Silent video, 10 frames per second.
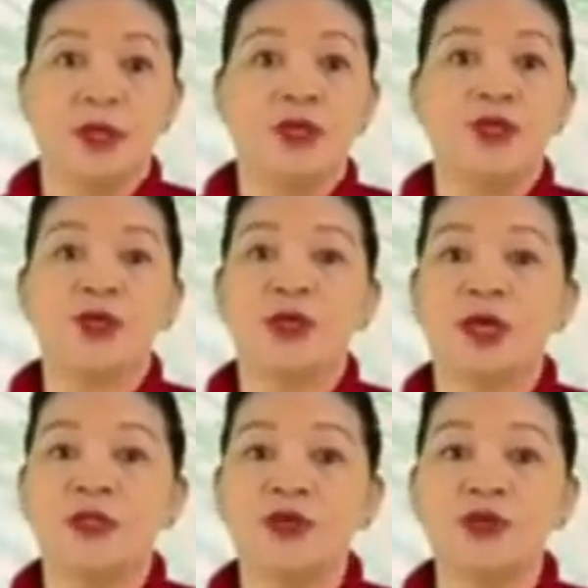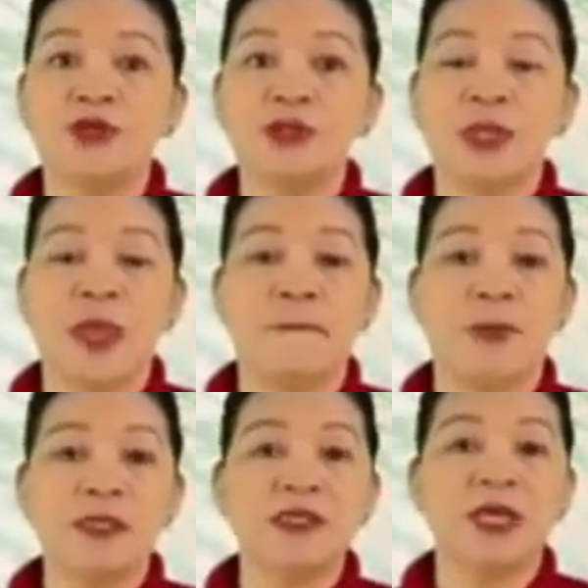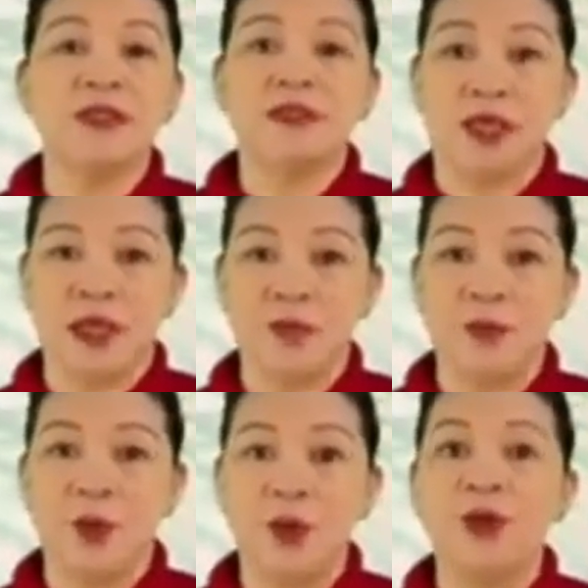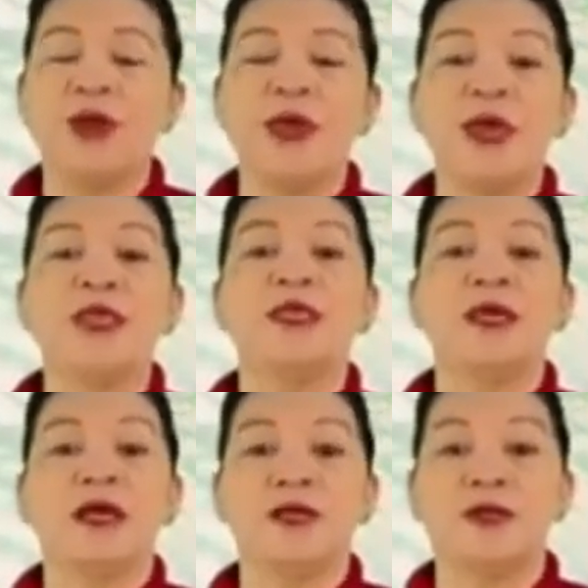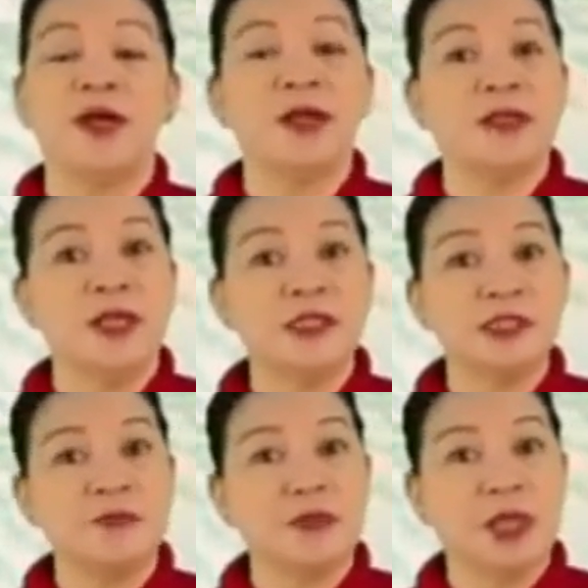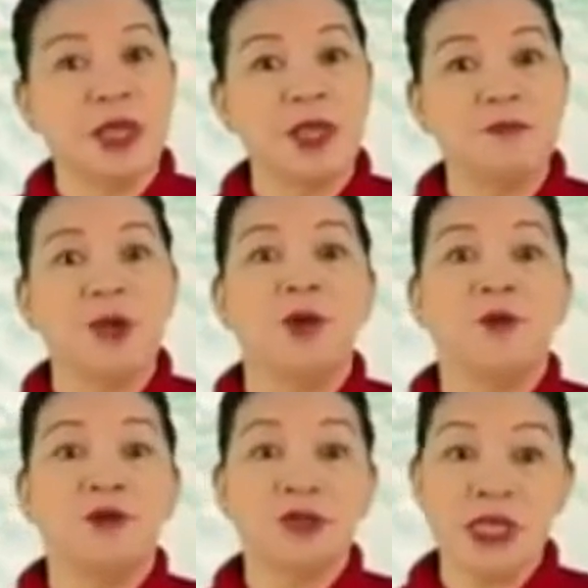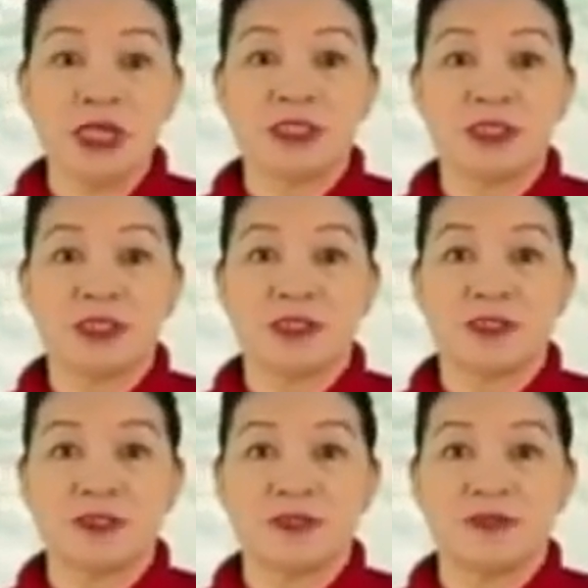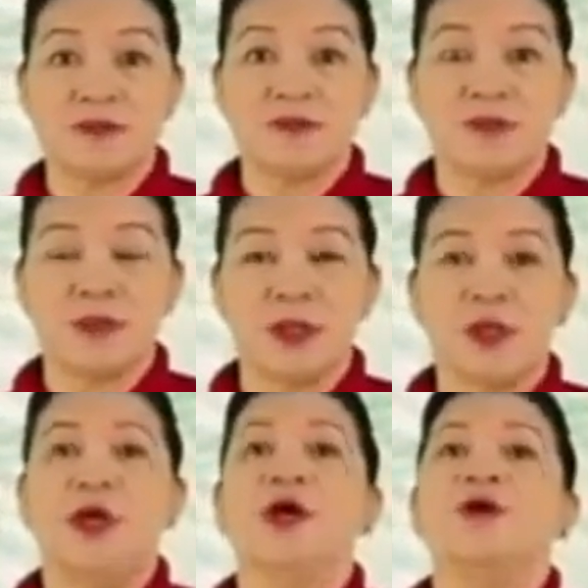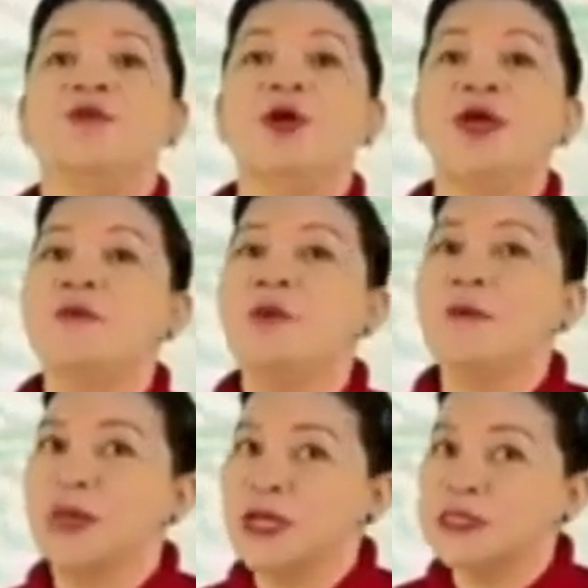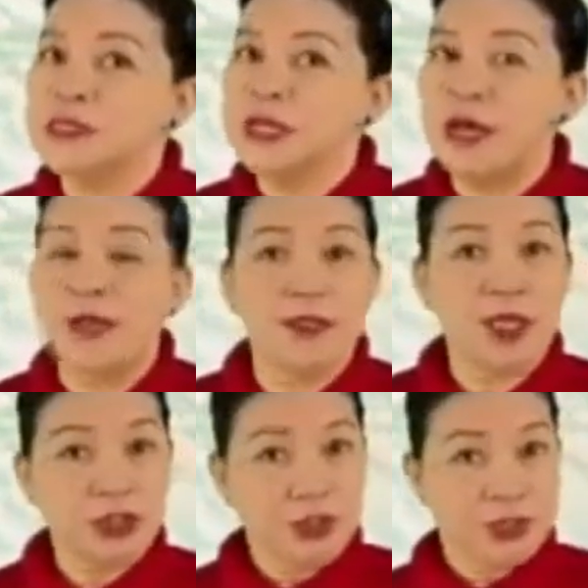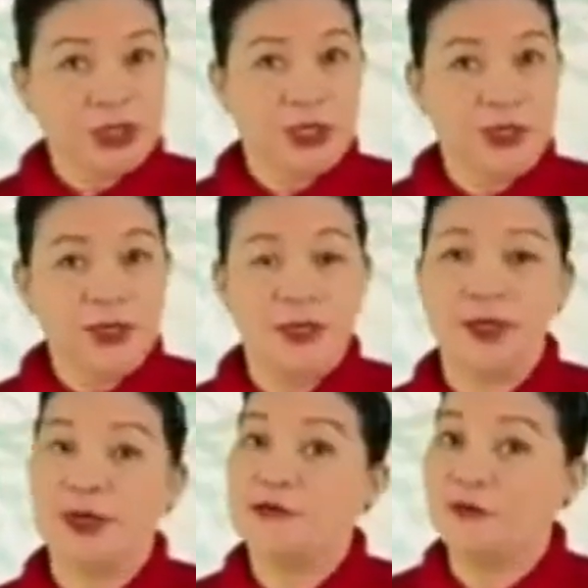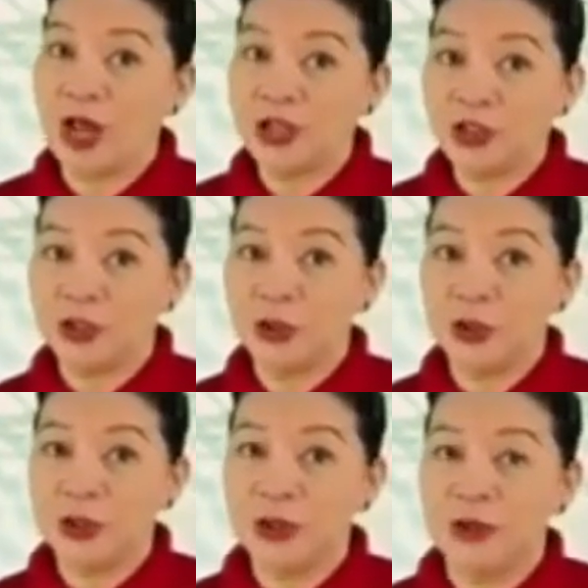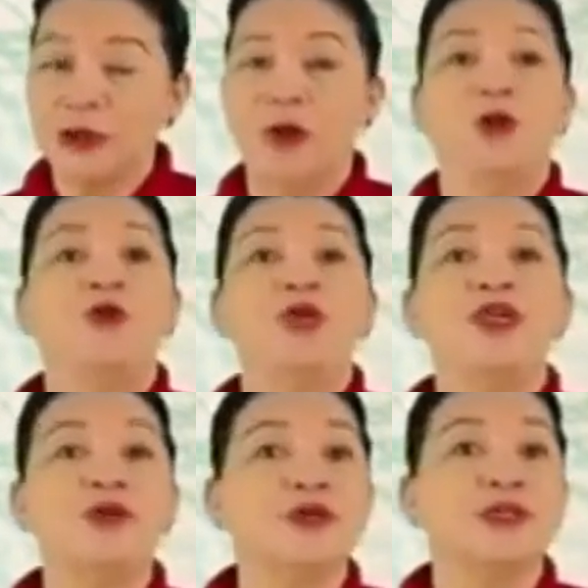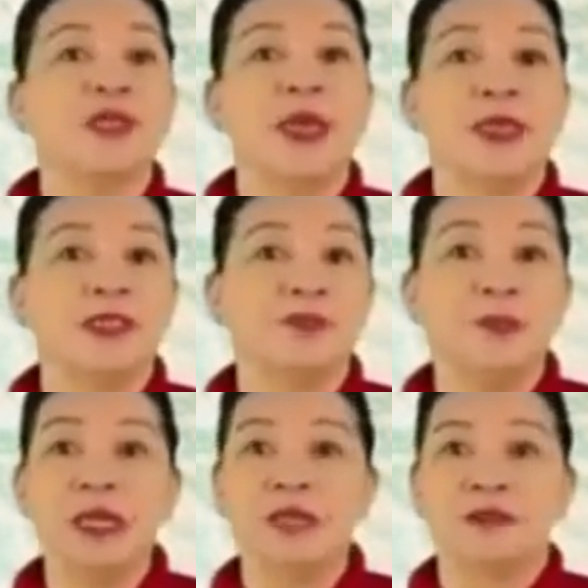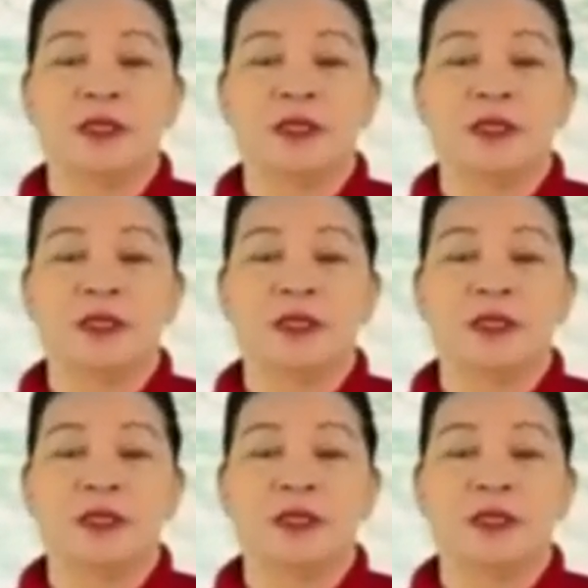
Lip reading: You can use a masking tape or any other adhesive tape for this. For immobilizing an injury like a fracture, we use a splint.